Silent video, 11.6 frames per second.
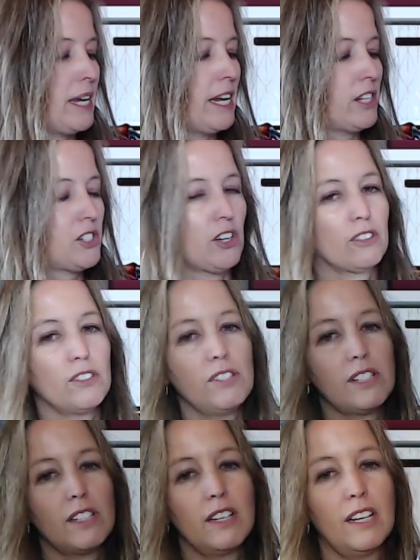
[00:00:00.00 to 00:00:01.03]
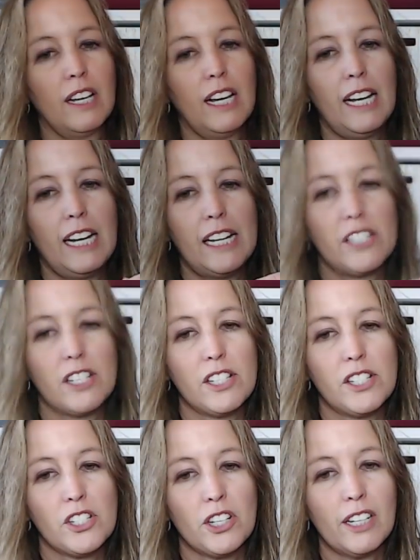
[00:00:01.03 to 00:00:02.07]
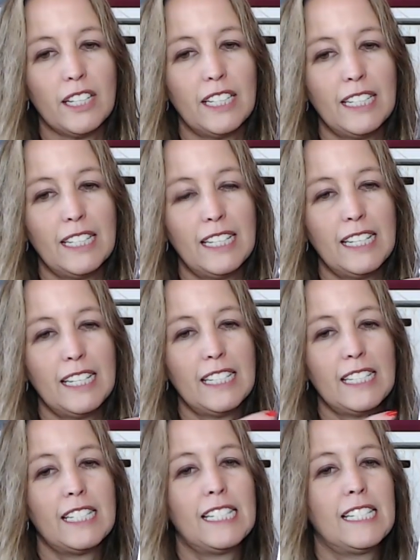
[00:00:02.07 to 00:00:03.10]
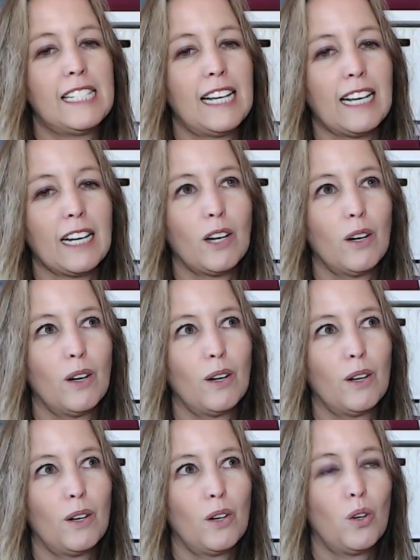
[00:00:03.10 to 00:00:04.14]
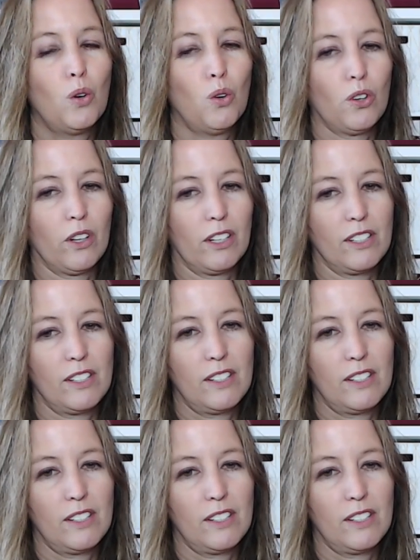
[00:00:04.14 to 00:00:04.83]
Ink Circles. It's a Cirque Decor.